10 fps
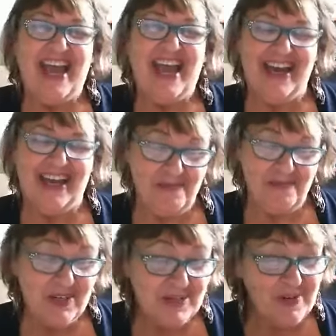And I'm
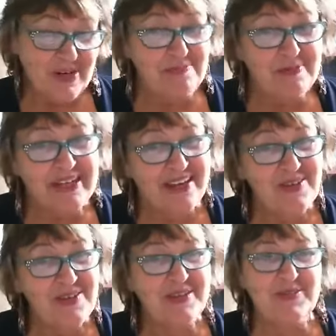going to bring up
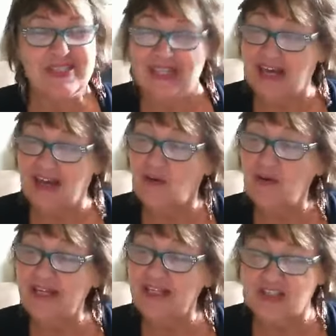another use that I
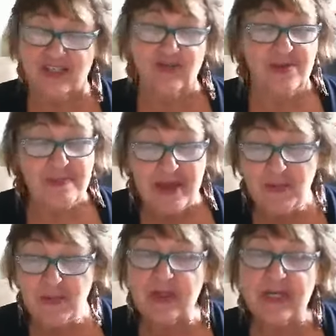only just
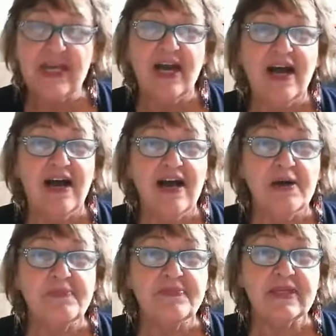remembered
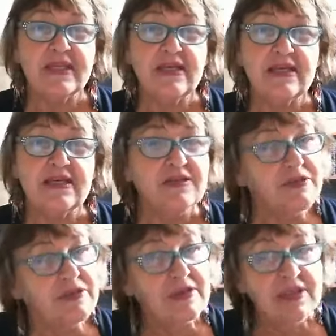um,
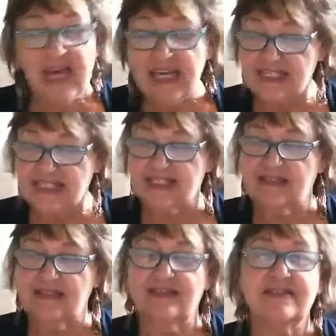lice.
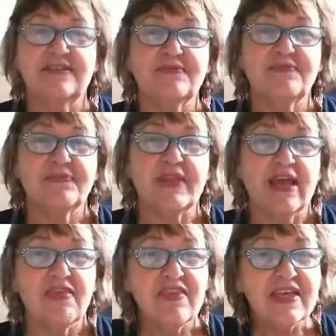
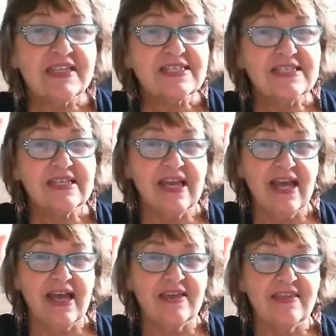This yeah
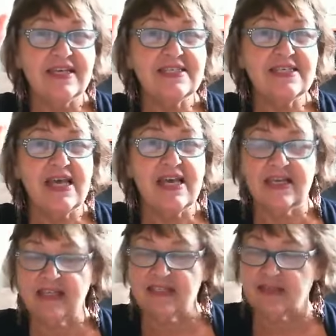this yeah.
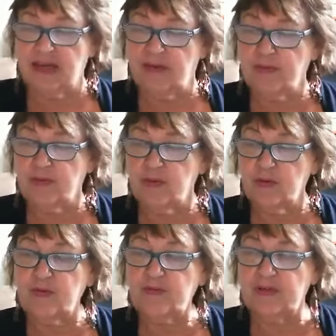is a
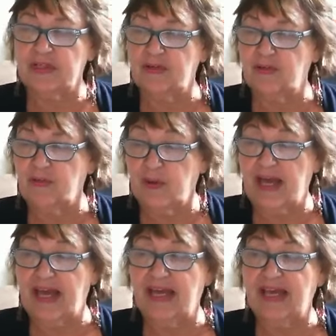proven
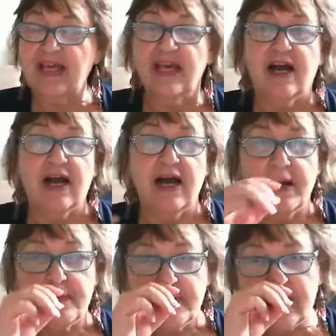way
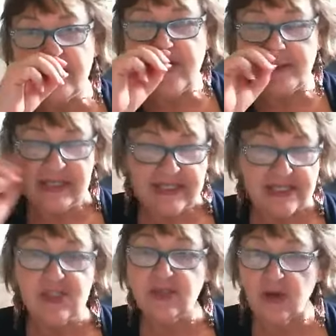um, in fact my
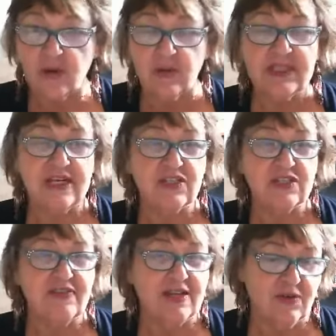sister goldie i should
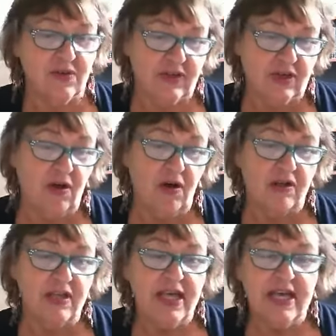have had her on the
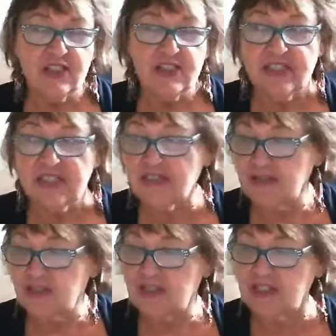call she
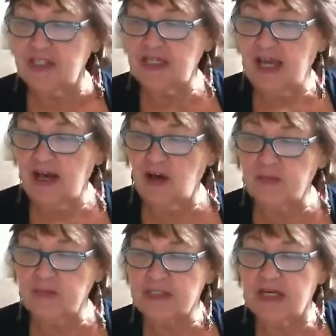she
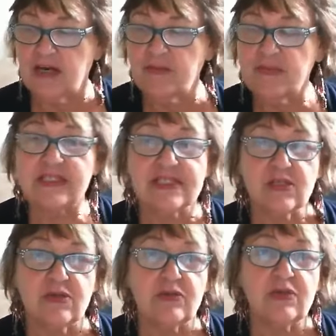helped um, the
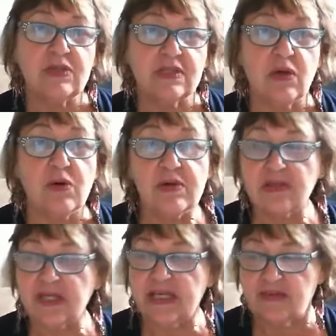school
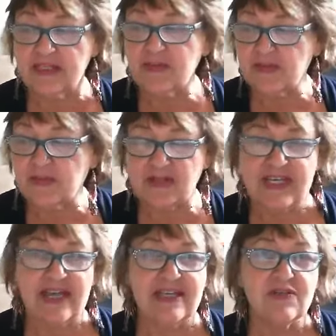locally this was about
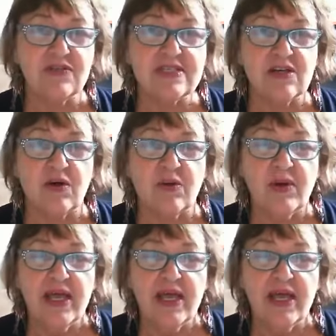10 years ago